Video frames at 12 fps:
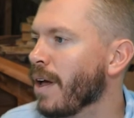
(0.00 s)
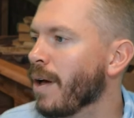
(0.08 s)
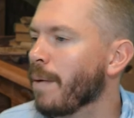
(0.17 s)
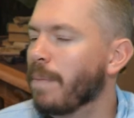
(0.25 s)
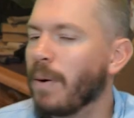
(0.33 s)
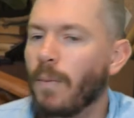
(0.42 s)

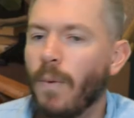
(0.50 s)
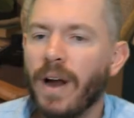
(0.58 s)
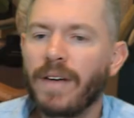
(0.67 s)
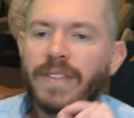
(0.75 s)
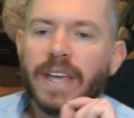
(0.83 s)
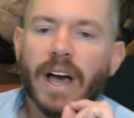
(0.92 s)
But one
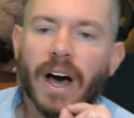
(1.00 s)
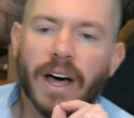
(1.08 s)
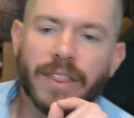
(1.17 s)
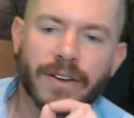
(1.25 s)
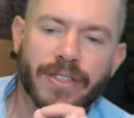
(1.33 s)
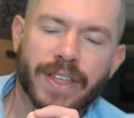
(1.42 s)
of the
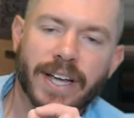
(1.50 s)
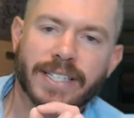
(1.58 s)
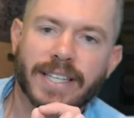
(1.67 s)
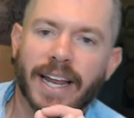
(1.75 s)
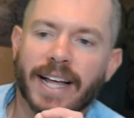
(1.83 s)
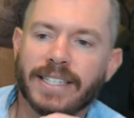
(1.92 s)
other things
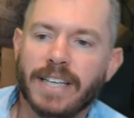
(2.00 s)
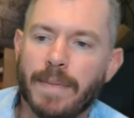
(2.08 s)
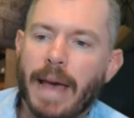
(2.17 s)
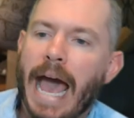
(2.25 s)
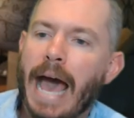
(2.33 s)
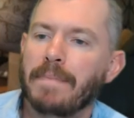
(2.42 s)
that ends up
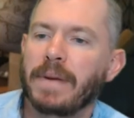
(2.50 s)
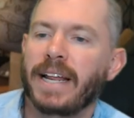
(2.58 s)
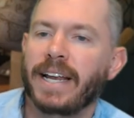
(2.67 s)
happening